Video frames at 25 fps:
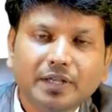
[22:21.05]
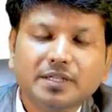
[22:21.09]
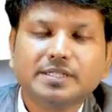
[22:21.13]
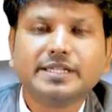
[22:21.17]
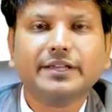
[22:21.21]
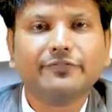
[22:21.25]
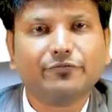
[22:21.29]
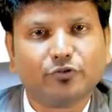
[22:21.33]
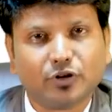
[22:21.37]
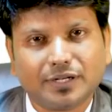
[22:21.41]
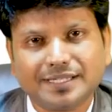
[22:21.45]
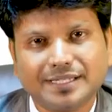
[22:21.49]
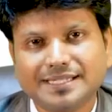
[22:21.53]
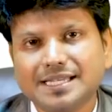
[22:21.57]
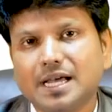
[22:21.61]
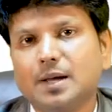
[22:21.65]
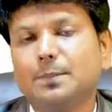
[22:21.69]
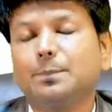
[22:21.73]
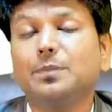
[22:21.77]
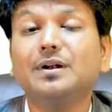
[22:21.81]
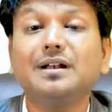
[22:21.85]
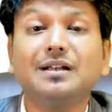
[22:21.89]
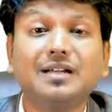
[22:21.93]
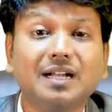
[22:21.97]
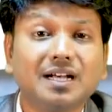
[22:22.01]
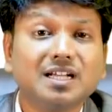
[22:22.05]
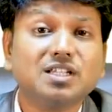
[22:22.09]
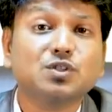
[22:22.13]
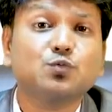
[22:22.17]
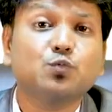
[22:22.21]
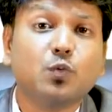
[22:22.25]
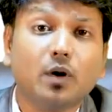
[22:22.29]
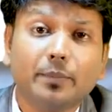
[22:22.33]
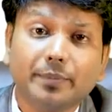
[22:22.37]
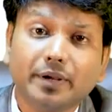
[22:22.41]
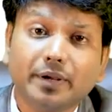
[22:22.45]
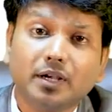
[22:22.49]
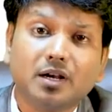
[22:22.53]
Say for example,
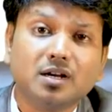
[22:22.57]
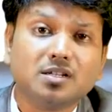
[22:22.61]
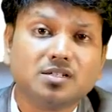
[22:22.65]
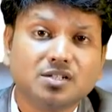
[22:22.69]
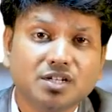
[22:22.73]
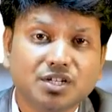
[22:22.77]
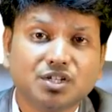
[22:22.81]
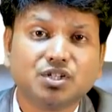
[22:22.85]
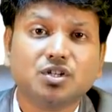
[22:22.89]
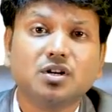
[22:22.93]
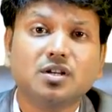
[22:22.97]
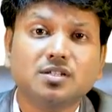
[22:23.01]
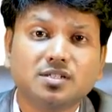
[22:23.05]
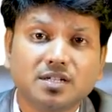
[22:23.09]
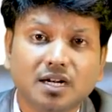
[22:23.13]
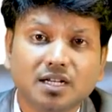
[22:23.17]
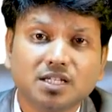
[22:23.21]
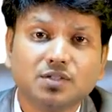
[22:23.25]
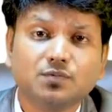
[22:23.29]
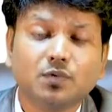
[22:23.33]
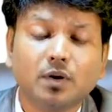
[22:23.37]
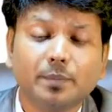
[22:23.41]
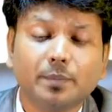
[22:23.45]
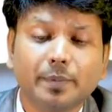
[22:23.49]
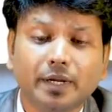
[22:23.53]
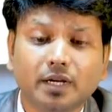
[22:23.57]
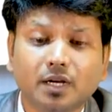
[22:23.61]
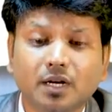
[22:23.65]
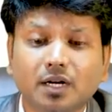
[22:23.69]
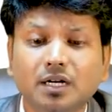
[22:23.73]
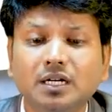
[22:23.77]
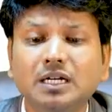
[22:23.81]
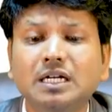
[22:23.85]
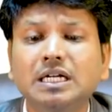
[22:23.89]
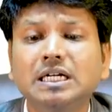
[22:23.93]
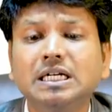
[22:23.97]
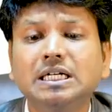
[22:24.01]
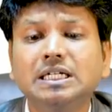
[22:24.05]
nux vomica, Strychnos nux
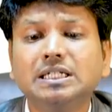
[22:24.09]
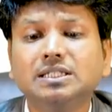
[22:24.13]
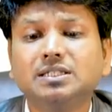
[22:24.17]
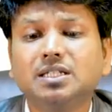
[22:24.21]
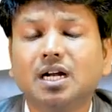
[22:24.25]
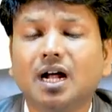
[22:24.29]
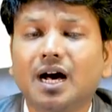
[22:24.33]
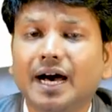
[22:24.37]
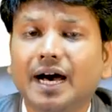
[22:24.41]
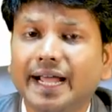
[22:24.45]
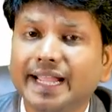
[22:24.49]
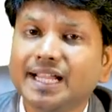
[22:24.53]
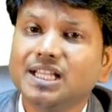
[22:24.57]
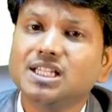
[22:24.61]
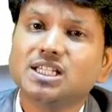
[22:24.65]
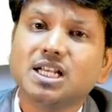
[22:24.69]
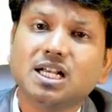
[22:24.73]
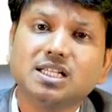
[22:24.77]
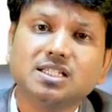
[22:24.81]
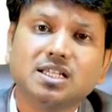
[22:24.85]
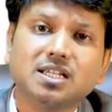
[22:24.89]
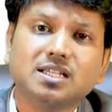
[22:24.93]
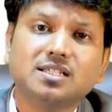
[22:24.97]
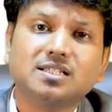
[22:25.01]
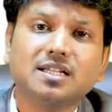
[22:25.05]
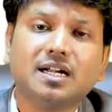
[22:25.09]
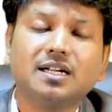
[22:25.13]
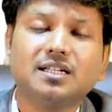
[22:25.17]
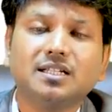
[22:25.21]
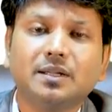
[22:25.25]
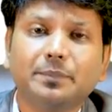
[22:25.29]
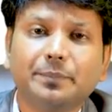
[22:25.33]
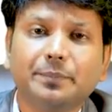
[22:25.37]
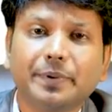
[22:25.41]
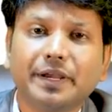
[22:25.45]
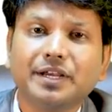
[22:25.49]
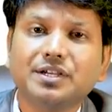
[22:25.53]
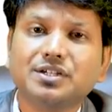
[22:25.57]
vomica, there are high chances that
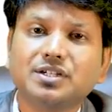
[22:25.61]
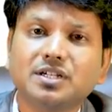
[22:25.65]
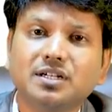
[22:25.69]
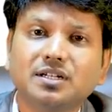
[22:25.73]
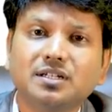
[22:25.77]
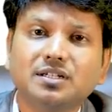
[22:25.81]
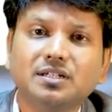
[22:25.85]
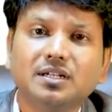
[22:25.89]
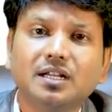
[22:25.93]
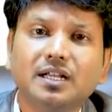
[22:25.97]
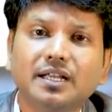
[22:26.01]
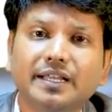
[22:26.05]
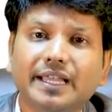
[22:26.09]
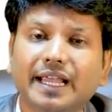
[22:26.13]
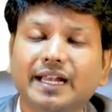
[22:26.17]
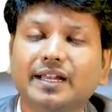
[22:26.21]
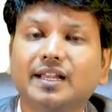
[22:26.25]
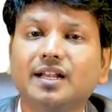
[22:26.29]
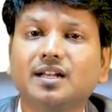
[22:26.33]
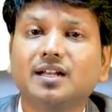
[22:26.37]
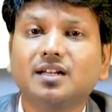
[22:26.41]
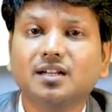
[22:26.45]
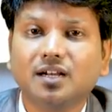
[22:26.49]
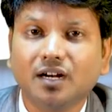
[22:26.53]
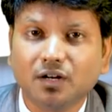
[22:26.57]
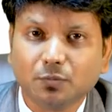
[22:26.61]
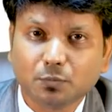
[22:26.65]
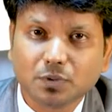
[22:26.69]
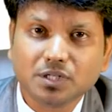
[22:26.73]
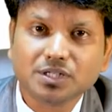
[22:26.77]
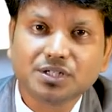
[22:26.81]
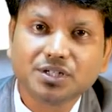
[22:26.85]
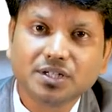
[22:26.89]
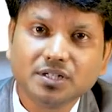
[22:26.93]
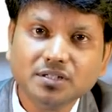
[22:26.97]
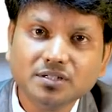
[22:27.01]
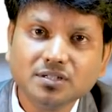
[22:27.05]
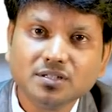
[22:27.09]
the patient can get
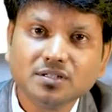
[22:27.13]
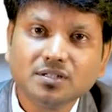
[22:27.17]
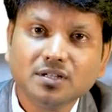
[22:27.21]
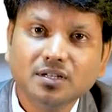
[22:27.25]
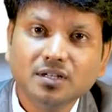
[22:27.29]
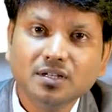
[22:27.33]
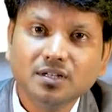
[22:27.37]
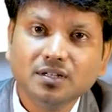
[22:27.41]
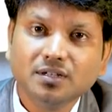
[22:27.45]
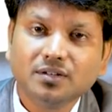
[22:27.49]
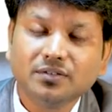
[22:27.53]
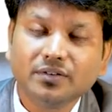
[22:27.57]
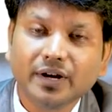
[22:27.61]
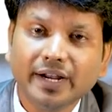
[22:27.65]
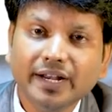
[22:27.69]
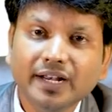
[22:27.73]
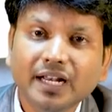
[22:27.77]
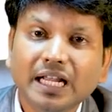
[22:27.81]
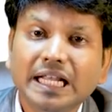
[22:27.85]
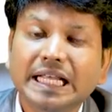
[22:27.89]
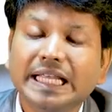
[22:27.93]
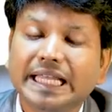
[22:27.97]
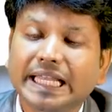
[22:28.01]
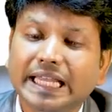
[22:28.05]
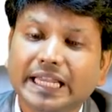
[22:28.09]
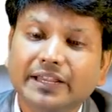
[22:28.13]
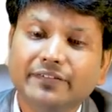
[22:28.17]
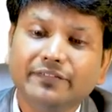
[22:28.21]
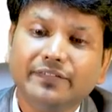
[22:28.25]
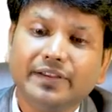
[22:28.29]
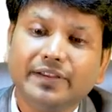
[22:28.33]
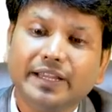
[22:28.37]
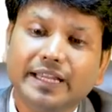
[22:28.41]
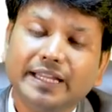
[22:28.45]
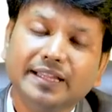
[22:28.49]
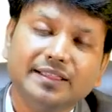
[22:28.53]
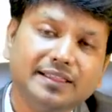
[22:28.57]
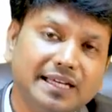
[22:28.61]
convulsions, right?
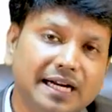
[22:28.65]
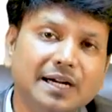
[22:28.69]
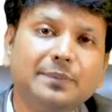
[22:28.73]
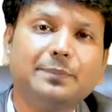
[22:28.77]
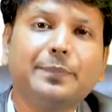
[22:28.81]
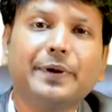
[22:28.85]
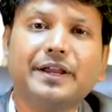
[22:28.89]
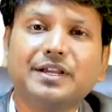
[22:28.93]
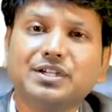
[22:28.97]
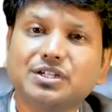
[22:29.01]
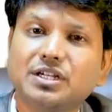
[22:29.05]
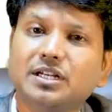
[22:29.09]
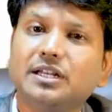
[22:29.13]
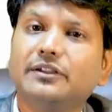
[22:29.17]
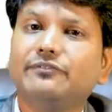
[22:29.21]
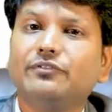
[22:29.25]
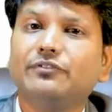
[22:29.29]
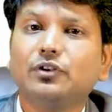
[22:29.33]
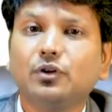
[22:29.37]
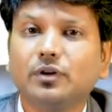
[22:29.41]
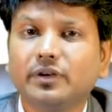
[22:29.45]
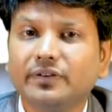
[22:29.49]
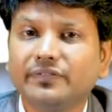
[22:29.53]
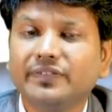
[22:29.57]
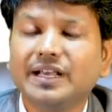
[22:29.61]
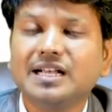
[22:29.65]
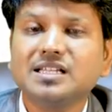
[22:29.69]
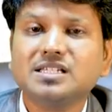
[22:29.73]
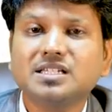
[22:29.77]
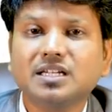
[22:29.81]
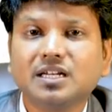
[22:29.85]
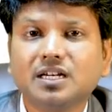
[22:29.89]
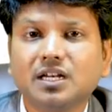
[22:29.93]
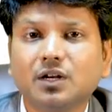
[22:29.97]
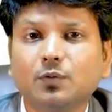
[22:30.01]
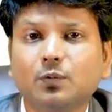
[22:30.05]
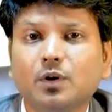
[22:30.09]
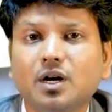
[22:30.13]
If in that patient, if you give
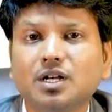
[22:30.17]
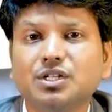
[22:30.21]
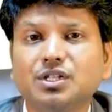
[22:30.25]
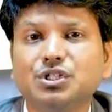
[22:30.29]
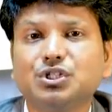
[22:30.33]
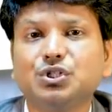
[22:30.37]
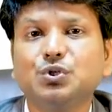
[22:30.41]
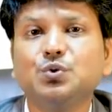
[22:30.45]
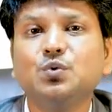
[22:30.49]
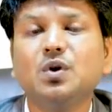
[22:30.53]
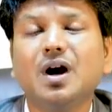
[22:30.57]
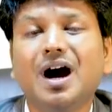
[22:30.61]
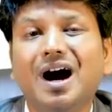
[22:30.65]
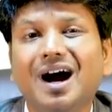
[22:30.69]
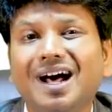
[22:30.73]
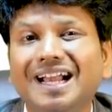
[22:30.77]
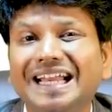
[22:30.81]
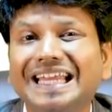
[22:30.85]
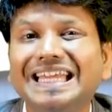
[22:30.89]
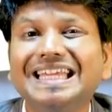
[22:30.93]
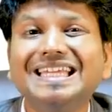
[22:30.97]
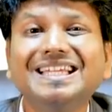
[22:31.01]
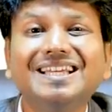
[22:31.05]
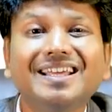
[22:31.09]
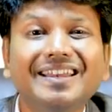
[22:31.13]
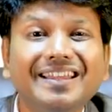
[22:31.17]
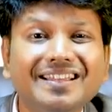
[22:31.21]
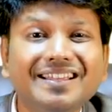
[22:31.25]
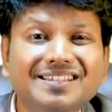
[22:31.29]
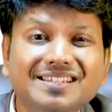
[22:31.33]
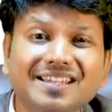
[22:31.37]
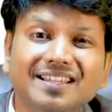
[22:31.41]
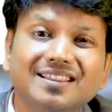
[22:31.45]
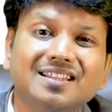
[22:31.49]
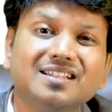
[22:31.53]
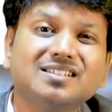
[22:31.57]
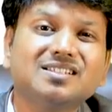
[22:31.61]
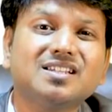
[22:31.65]
gastric lavage, you are
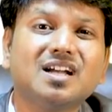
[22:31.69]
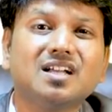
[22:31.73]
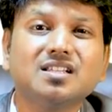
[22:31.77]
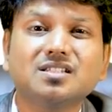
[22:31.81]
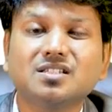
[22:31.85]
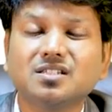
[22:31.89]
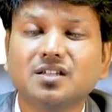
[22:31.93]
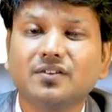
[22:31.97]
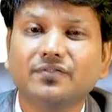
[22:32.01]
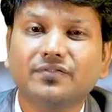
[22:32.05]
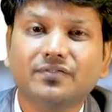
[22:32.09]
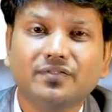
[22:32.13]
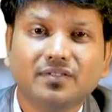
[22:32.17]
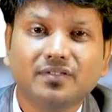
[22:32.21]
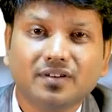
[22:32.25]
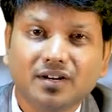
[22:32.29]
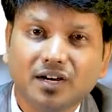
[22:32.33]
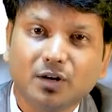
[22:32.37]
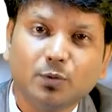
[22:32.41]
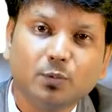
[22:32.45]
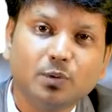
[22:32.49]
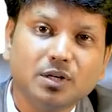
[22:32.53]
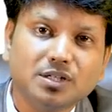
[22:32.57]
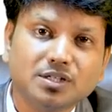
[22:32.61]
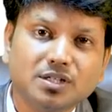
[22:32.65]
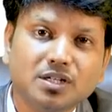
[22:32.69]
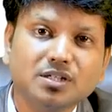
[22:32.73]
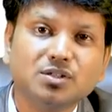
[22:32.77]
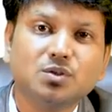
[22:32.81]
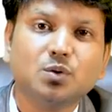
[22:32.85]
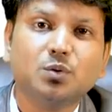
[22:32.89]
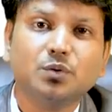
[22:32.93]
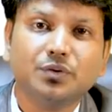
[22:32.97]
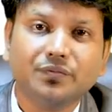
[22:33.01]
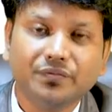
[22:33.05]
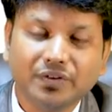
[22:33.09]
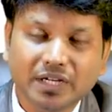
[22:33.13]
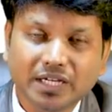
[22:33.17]
increasing the chance of convulsion.
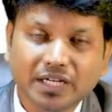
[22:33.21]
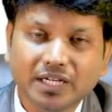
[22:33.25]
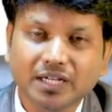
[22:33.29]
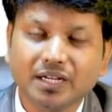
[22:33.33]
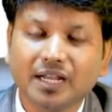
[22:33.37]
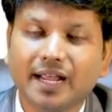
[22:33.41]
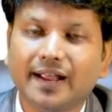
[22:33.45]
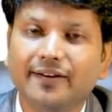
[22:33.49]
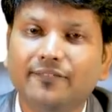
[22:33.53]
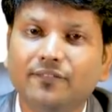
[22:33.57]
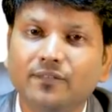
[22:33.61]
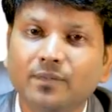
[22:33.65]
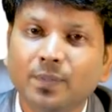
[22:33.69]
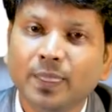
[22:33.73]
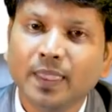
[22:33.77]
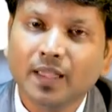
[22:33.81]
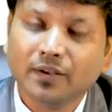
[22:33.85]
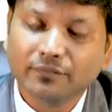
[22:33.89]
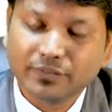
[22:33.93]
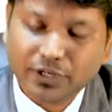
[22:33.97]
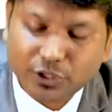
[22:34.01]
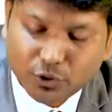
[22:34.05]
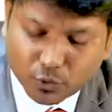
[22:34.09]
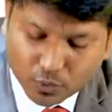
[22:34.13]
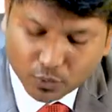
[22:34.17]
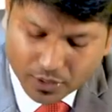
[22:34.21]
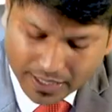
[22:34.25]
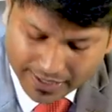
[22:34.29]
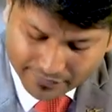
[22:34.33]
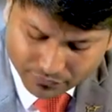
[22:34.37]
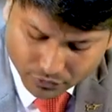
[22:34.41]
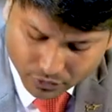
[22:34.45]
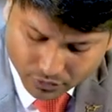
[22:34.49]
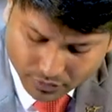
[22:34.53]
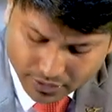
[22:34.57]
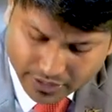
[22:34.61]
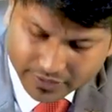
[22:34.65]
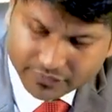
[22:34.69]
So we don't
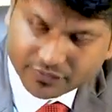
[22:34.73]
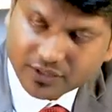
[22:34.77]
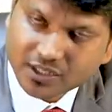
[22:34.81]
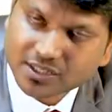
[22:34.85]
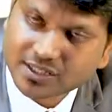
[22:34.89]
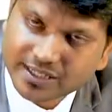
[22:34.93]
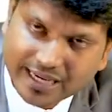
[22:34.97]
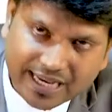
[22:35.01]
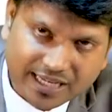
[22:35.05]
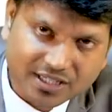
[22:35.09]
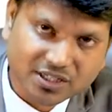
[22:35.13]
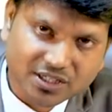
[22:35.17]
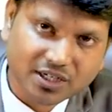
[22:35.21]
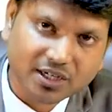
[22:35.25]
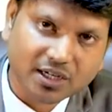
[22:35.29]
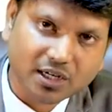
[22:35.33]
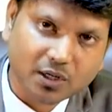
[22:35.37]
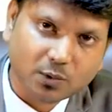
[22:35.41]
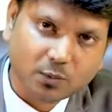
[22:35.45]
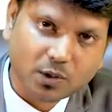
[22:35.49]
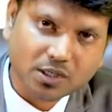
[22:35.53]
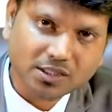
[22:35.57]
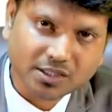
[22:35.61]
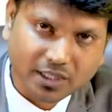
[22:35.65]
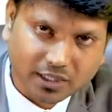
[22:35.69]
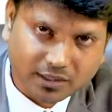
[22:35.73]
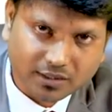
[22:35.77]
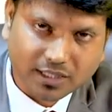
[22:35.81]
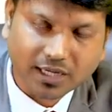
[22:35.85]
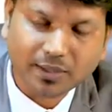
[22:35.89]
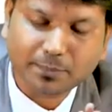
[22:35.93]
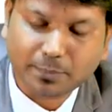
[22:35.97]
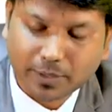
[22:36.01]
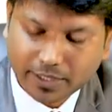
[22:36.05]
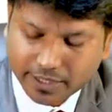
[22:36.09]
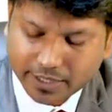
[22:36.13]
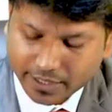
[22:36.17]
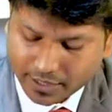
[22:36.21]
have to give this gastric lavage in
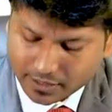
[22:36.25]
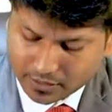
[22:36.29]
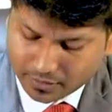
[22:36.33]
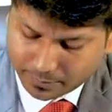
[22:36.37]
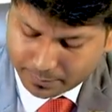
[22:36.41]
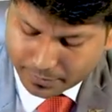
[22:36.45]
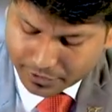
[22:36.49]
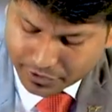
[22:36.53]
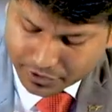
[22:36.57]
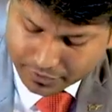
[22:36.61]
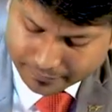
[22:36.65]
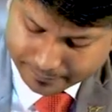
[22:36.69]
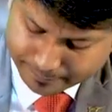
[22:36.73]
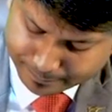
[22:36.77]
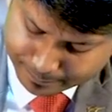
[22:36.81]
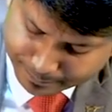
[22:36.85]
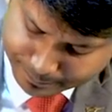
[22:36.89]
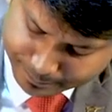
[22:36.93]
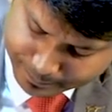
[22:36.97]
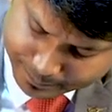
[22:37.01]
that particular patient.